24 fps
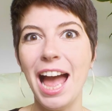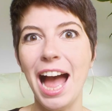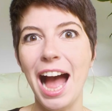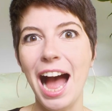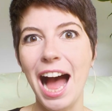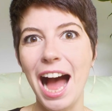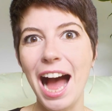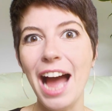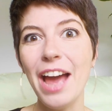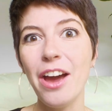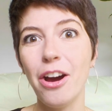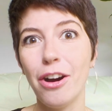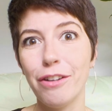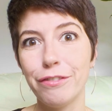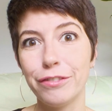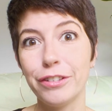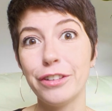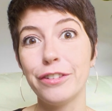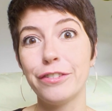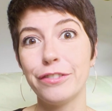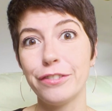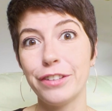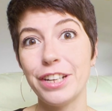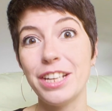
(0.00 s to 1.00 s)
I offer
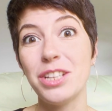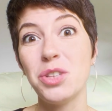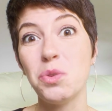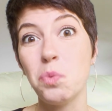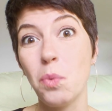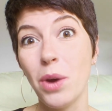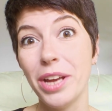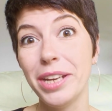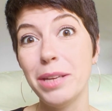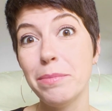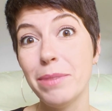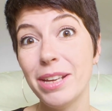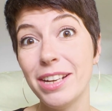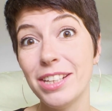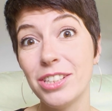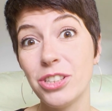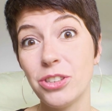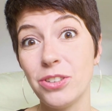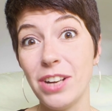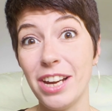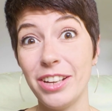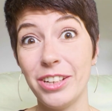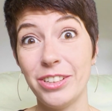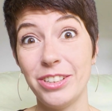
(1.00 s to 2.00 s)
a free 20-minute
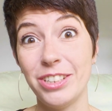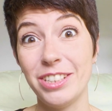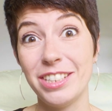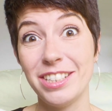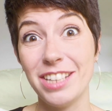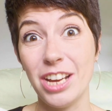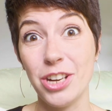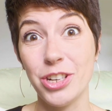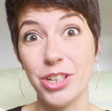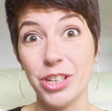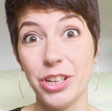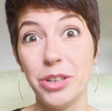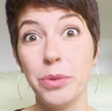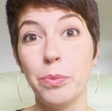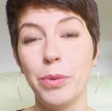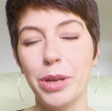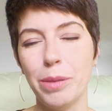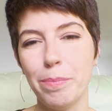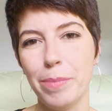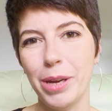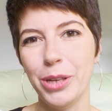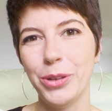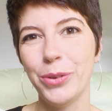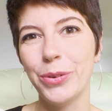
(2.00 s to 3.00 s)
strategy session with
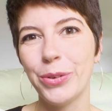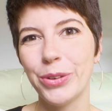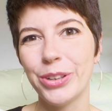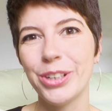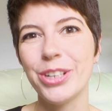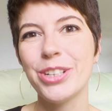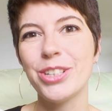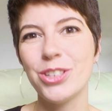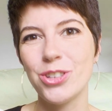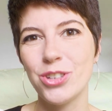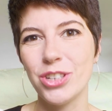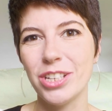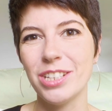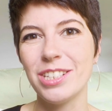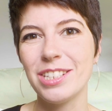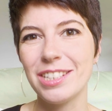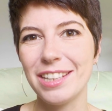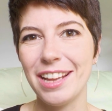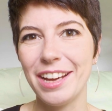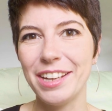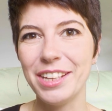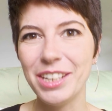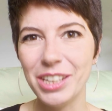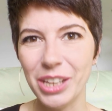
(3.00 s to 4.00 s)
pet owners just
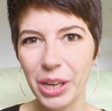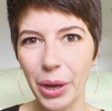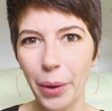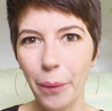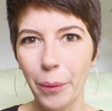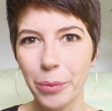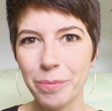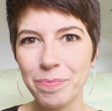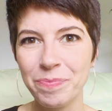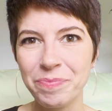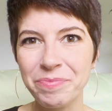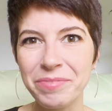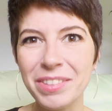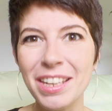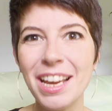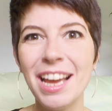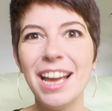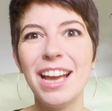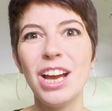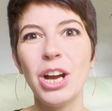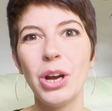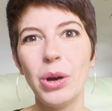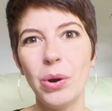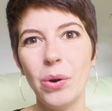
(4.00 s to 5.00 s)
like you.
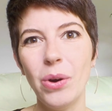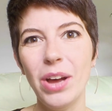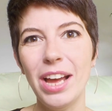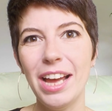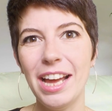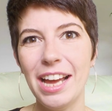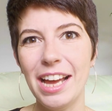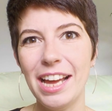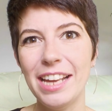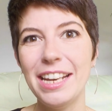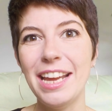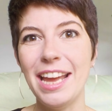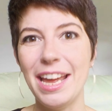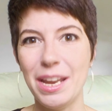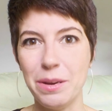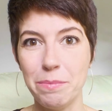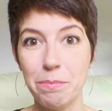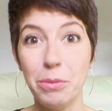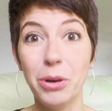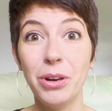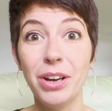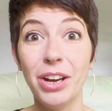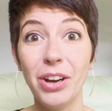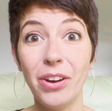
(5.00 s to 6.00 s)
Go ahead and
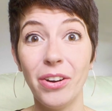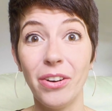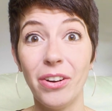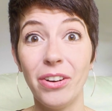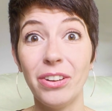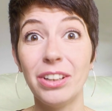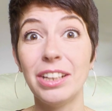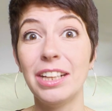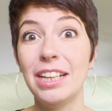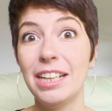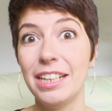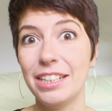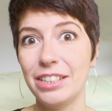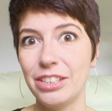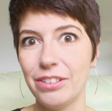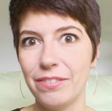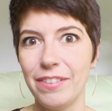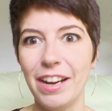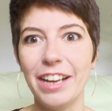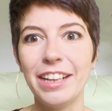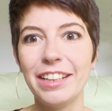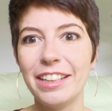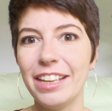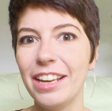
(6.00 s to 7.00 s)
book a call
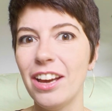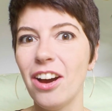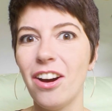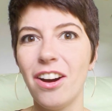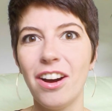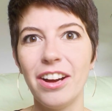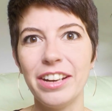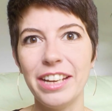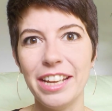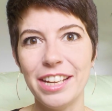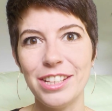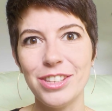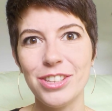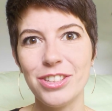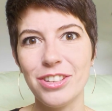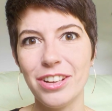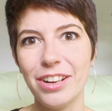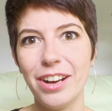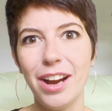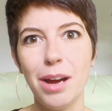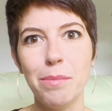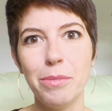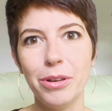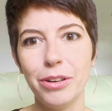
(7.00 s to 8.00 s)
directly on
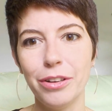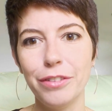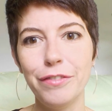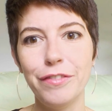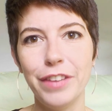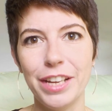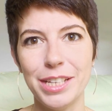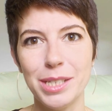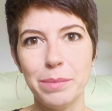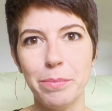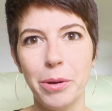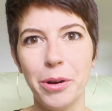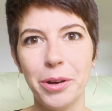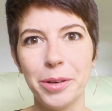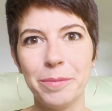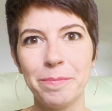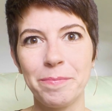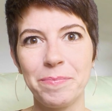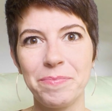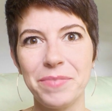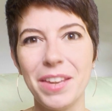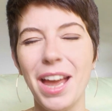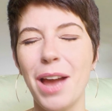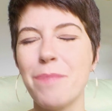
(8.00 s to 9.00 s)
Instagram or on Facebook.
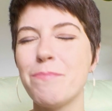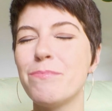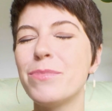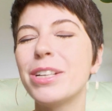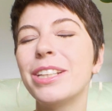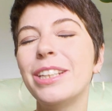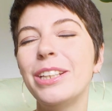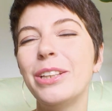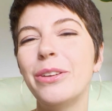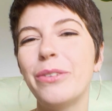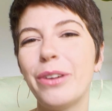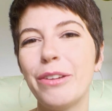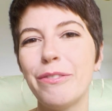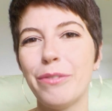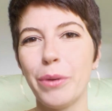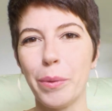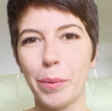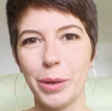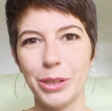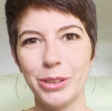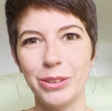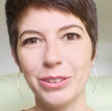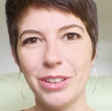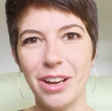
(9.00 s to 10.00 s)
I'm really looking
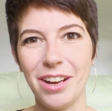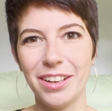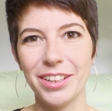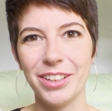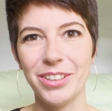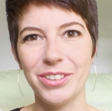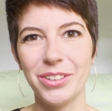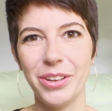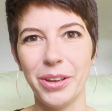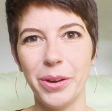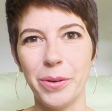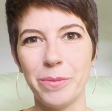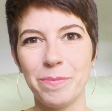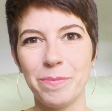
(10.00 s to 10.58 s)
forward to talking to you.